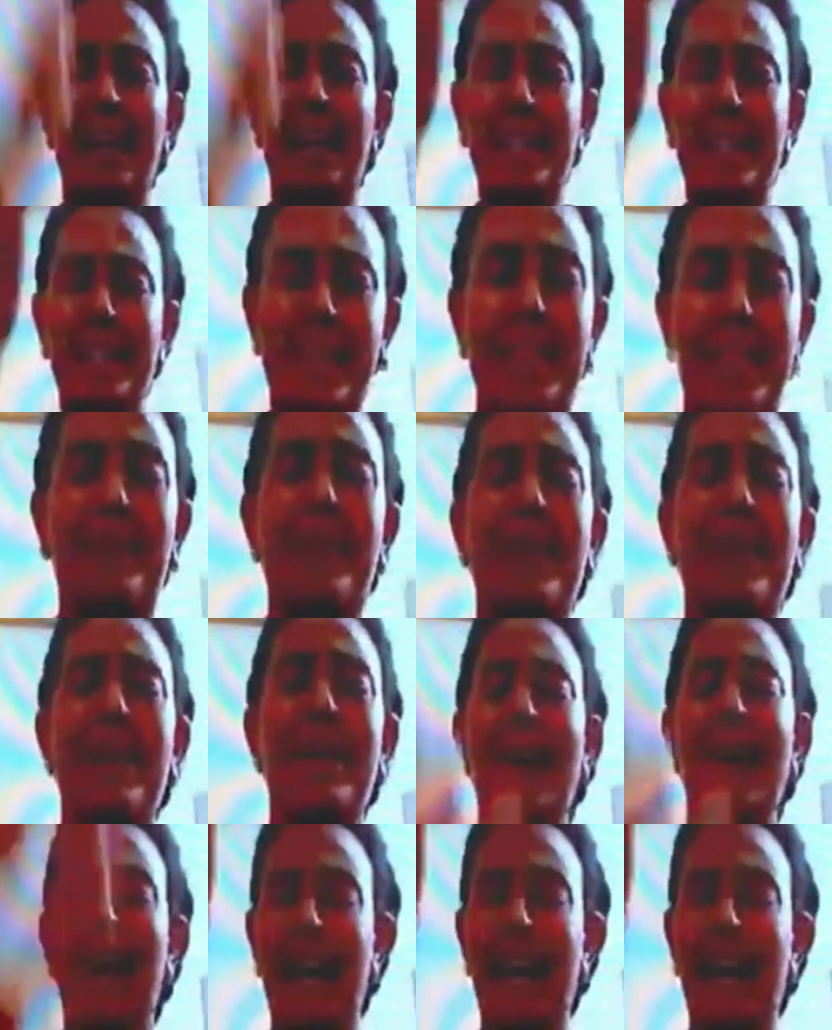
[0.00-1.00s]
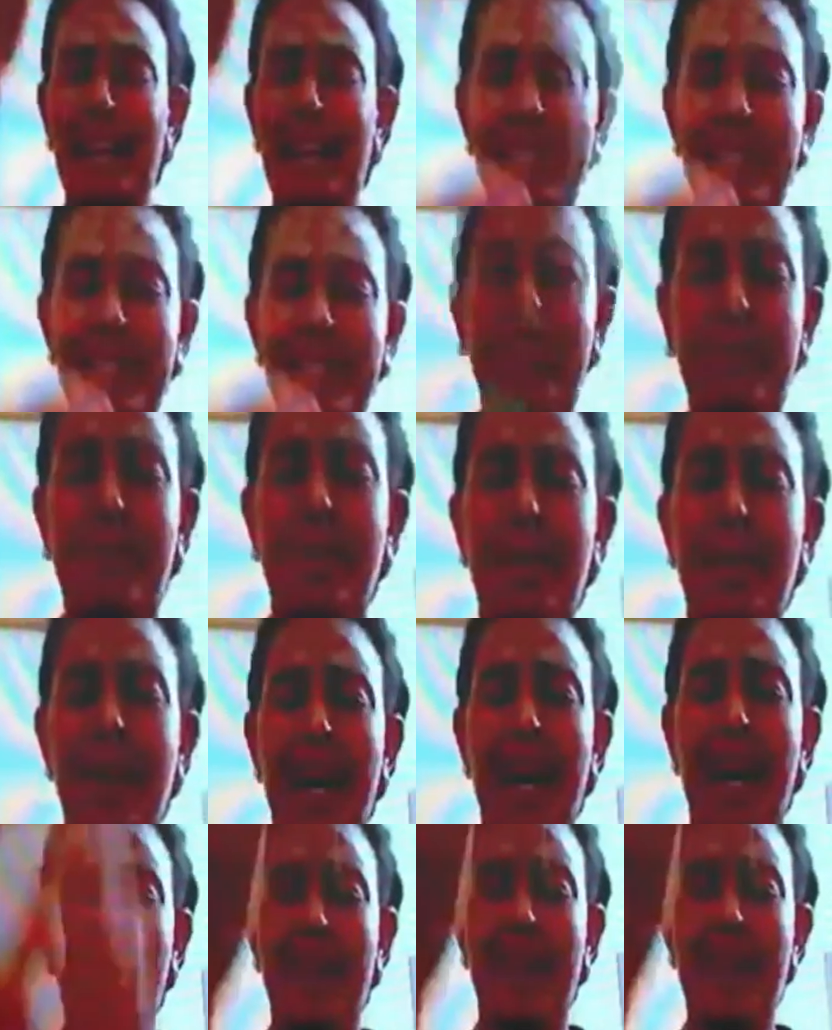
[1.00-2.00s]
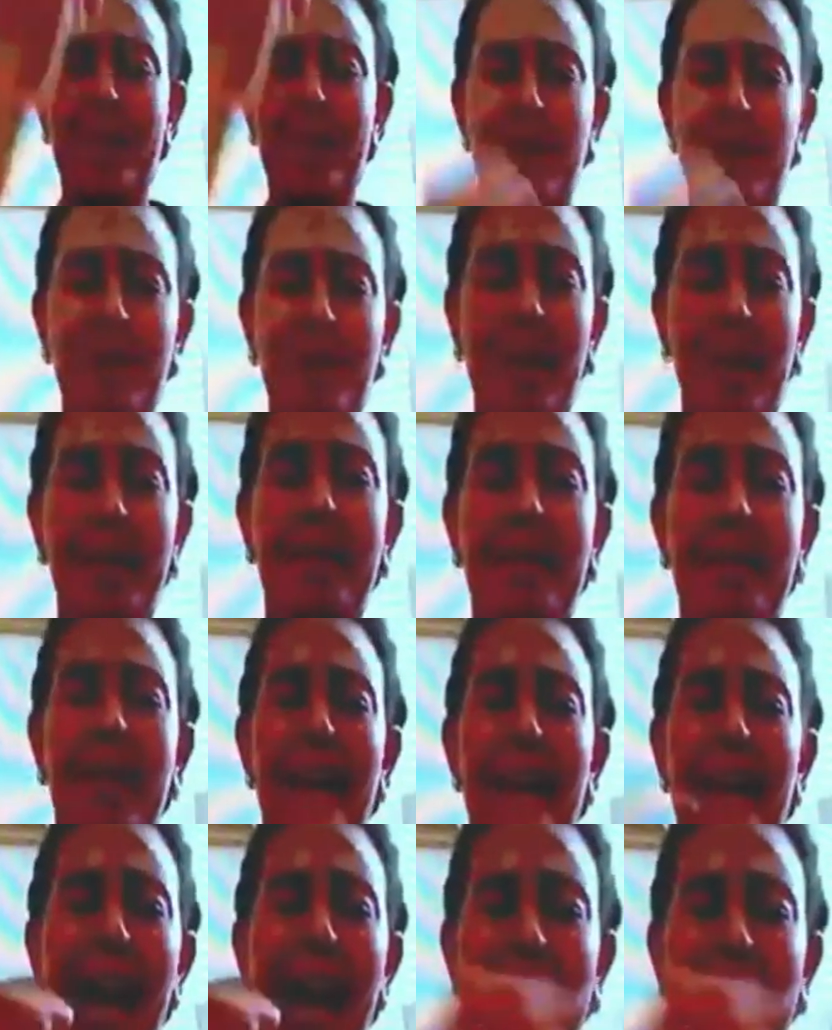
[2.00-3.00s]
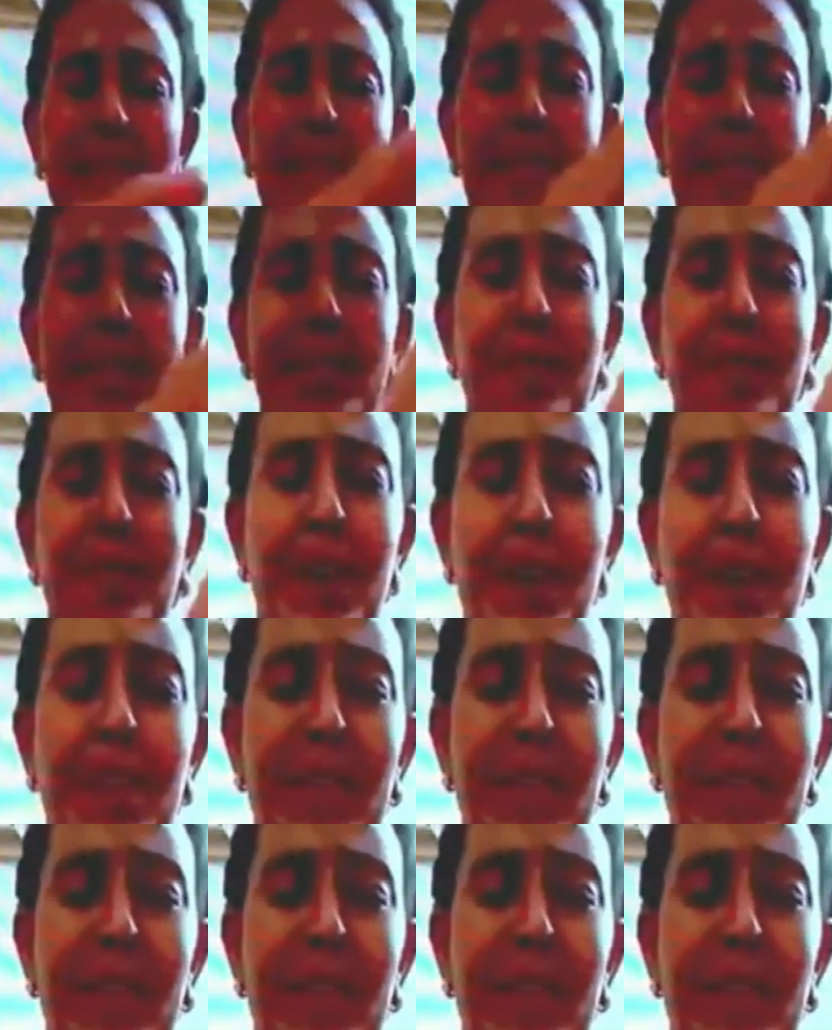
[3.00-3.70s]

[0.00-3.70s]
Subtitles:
that the Lord is manifesting His goodness. I